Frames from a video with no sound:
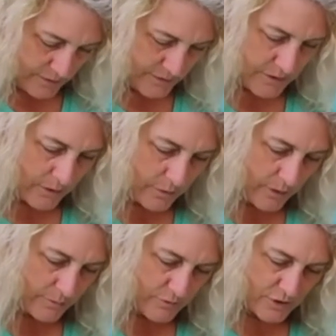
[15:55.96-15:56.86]
so
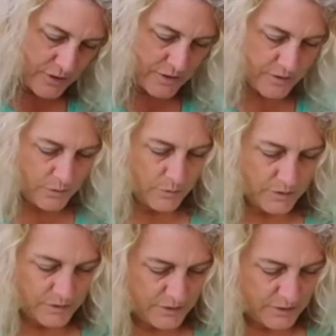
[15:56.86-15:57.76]
I'm just
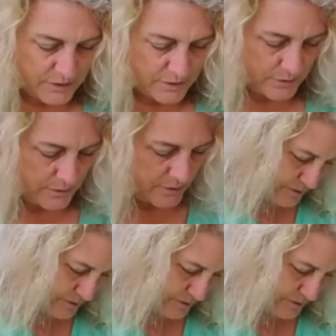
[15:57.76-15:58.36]
going to